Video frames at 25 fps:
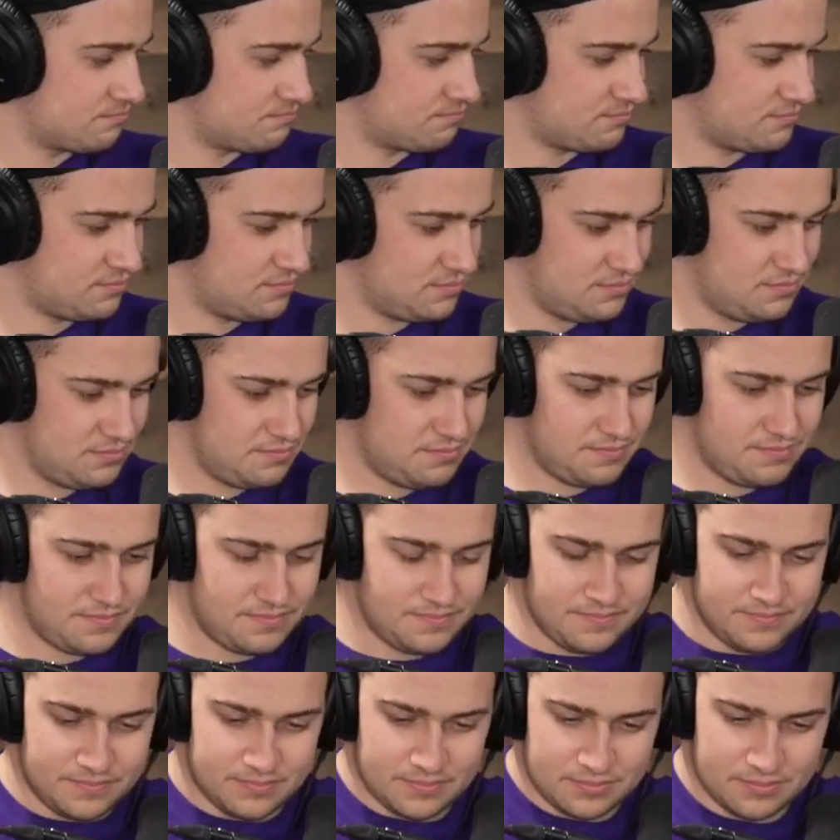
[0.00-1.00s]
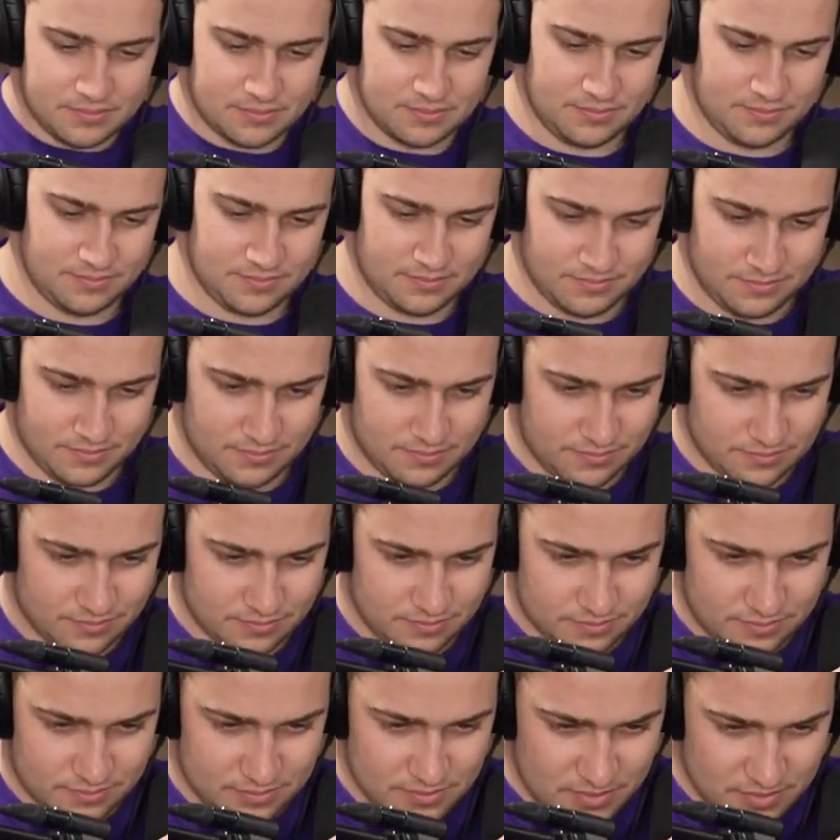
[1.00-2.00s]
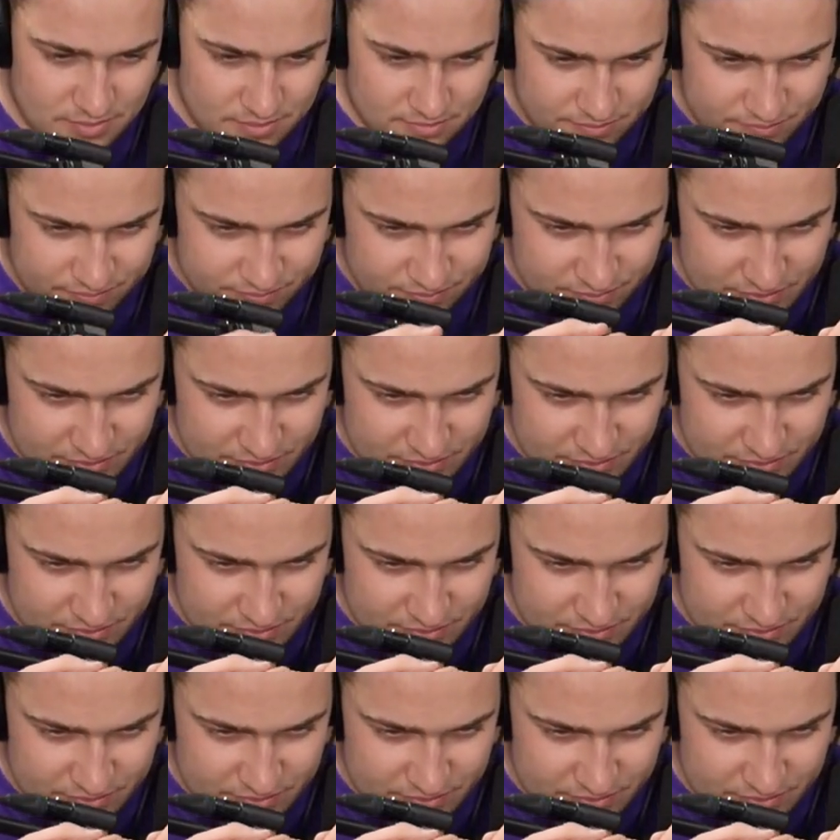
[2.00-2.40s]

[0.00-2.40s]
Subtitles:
(not speaking)